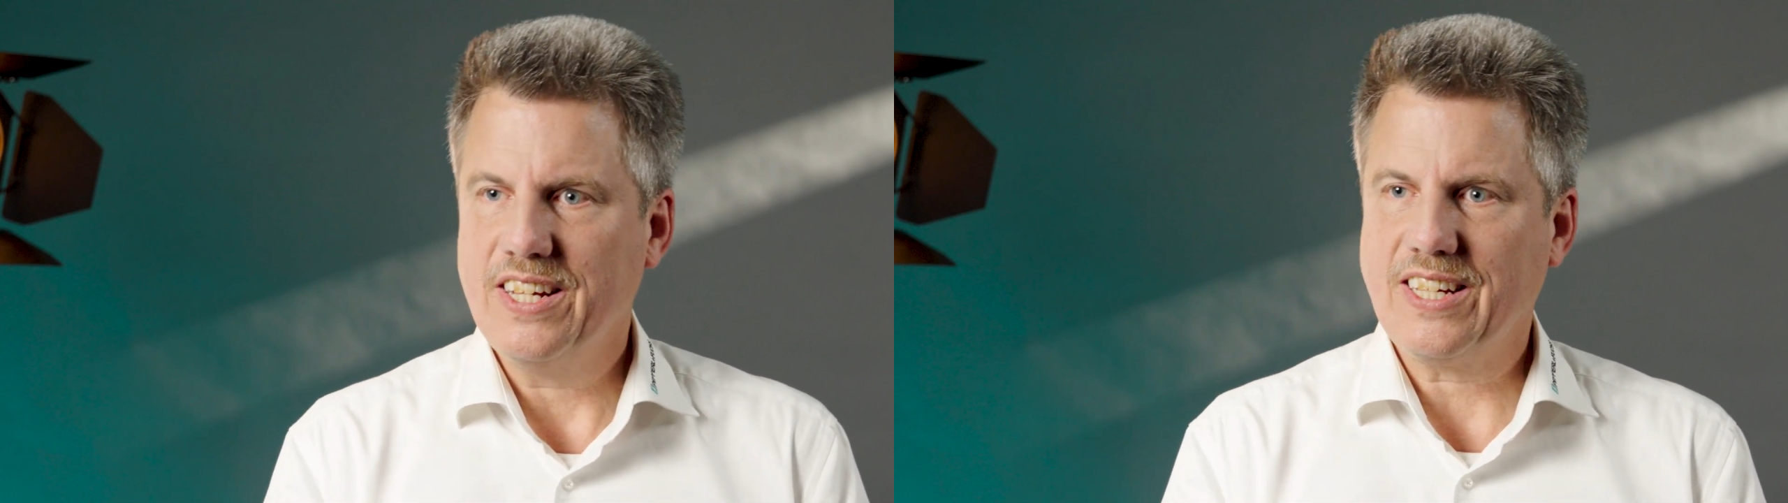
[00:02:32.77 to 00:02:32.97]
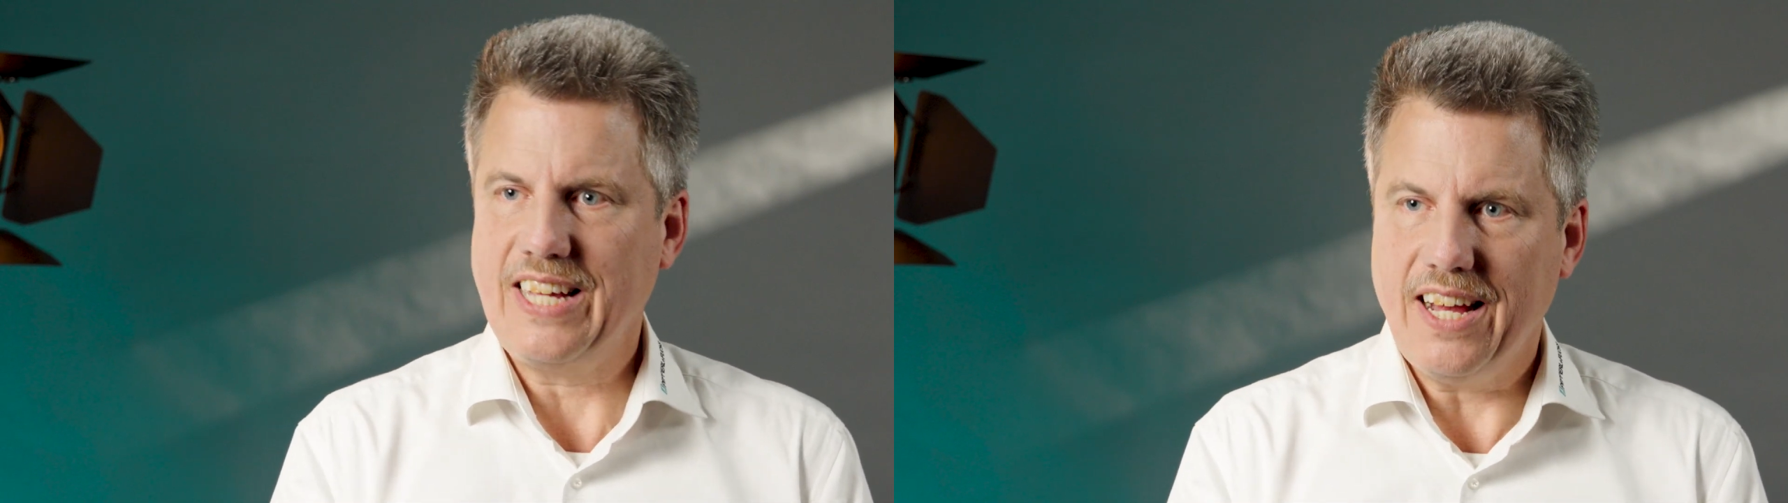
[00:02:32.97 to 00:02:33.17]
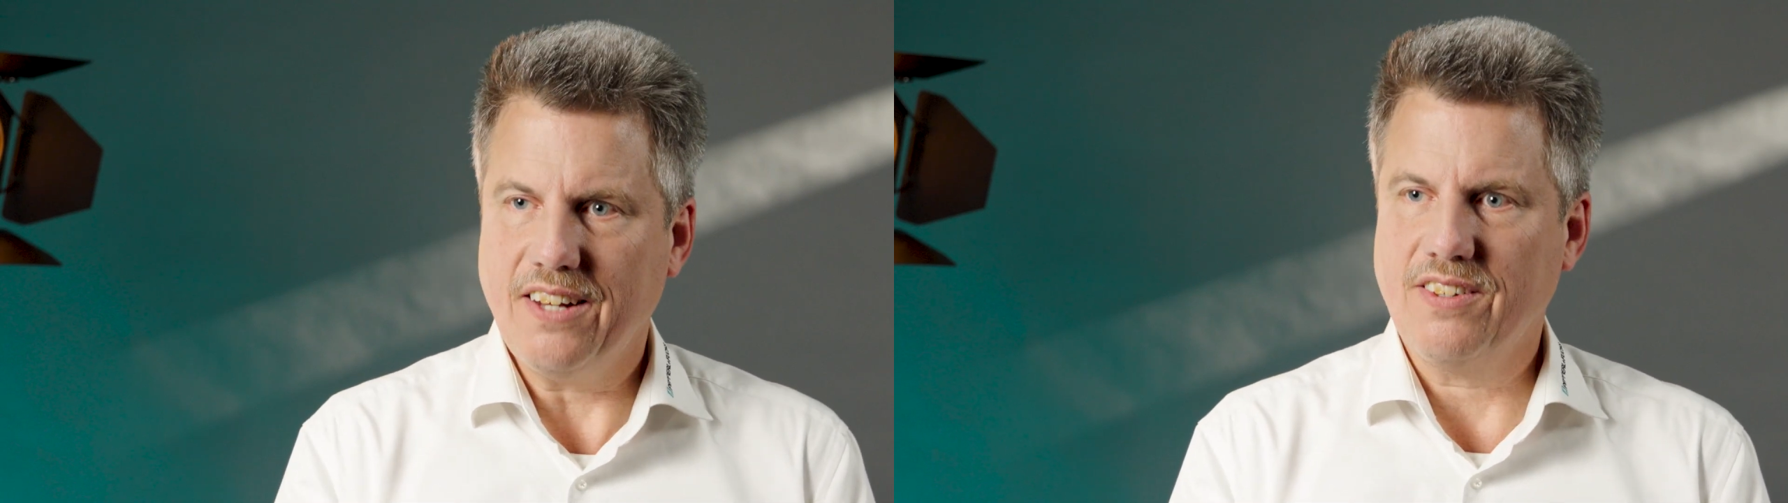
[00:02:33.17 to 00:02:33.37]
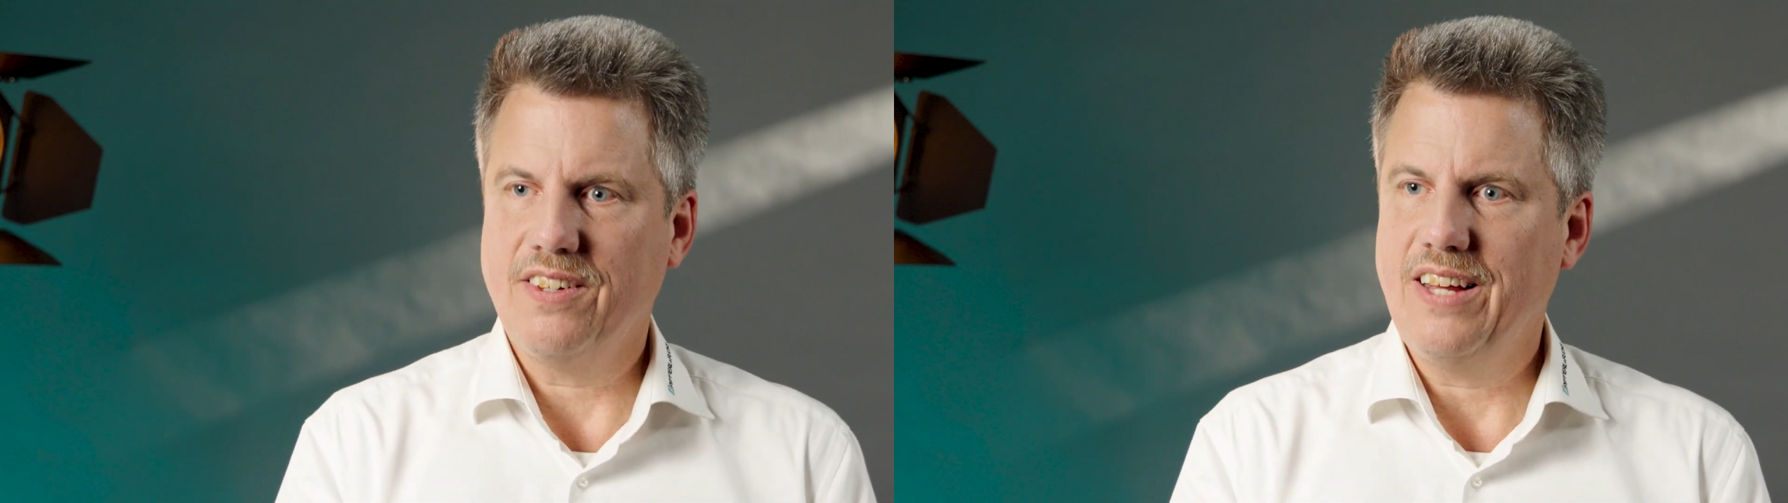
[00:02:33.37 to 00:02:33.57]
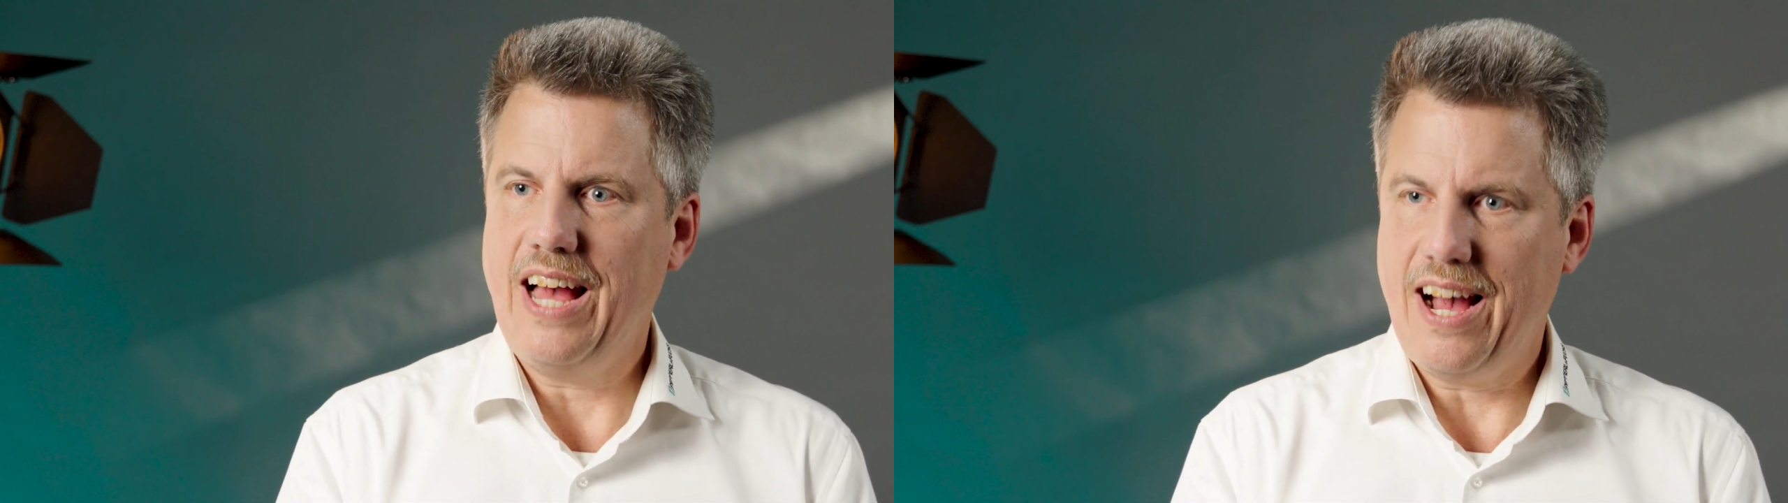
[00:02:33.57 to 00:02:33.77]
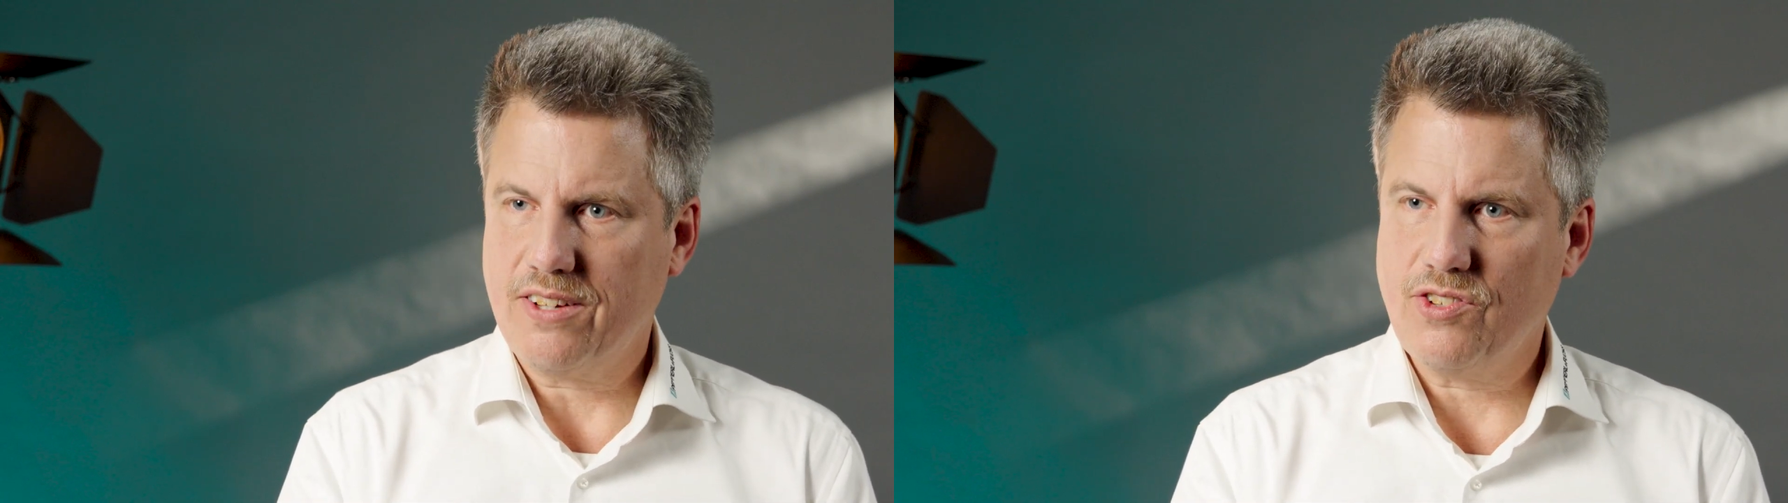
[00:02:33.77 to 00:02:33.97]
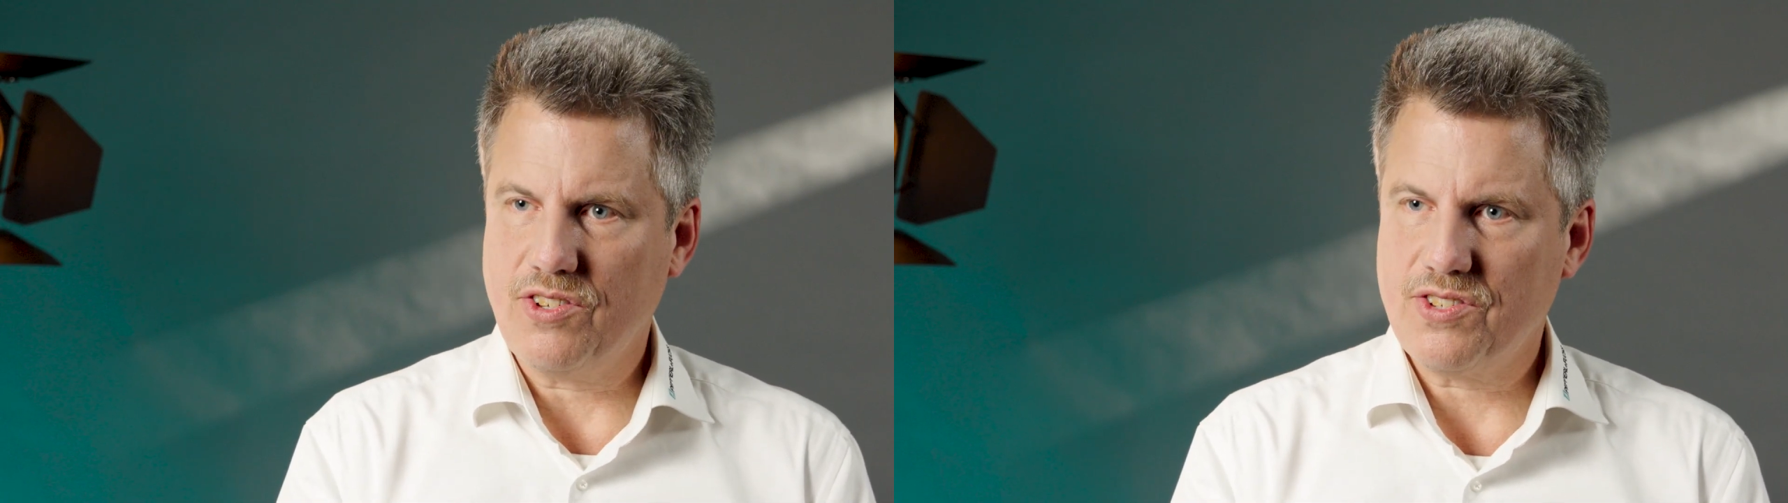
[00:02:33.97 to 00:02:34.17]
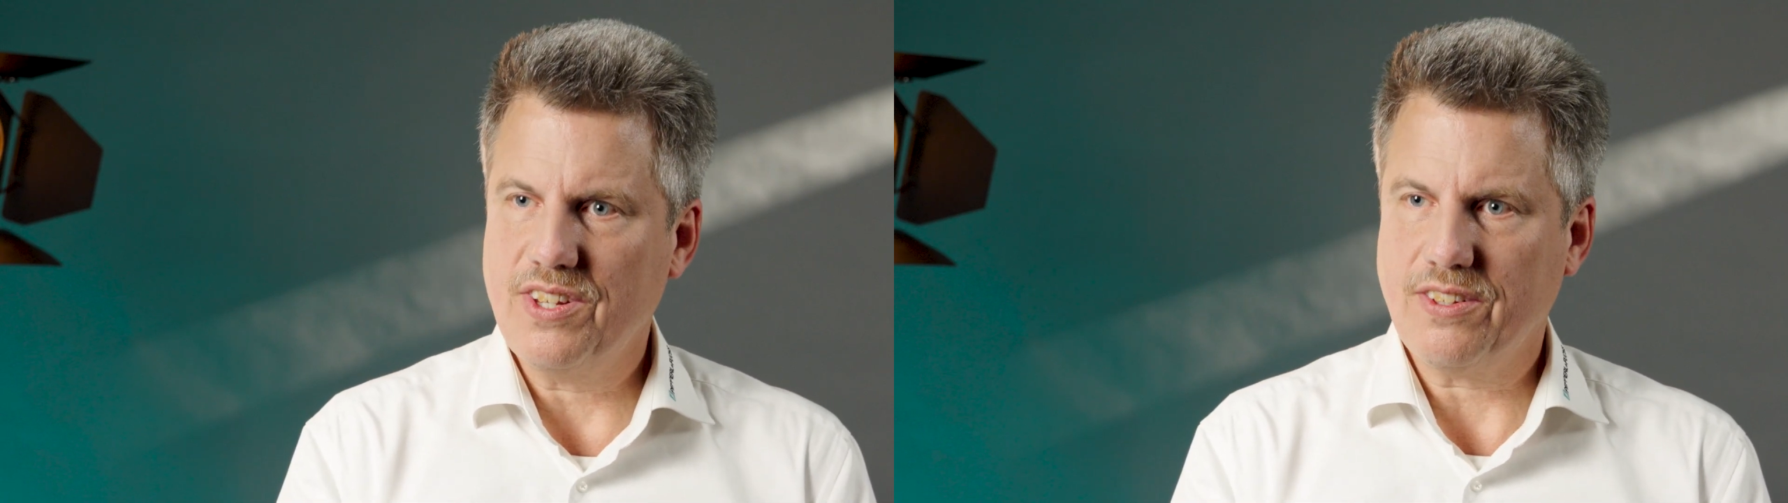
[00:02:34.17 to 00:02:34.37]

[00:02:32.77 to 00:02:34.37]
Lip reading: can access